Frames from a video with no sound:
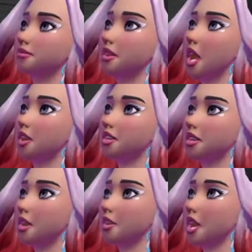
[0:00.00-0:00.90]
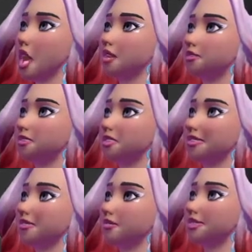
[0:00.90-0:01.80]
I've now got an
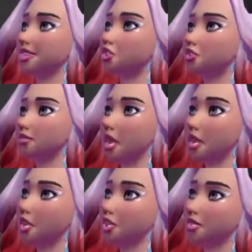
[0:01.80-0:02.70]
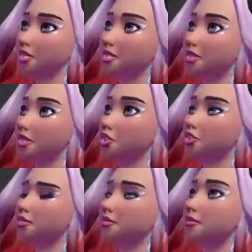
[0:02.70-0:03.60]
object that is far less complex.
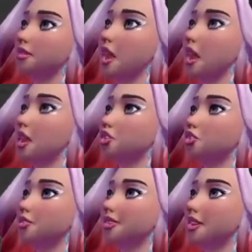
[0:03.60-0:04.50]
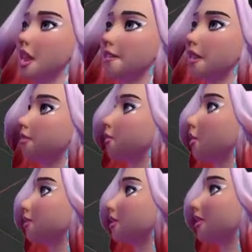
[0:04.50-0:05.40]
And so I can have far more
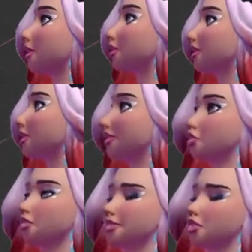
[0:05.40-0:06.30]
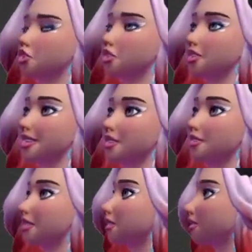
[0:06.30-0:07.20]
of them, because that's less faces that are being
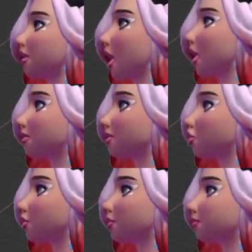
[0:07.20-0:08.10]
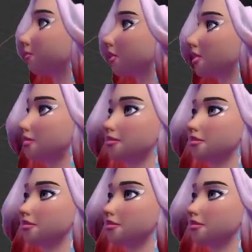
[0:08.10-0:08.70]
rendered by. That's super important.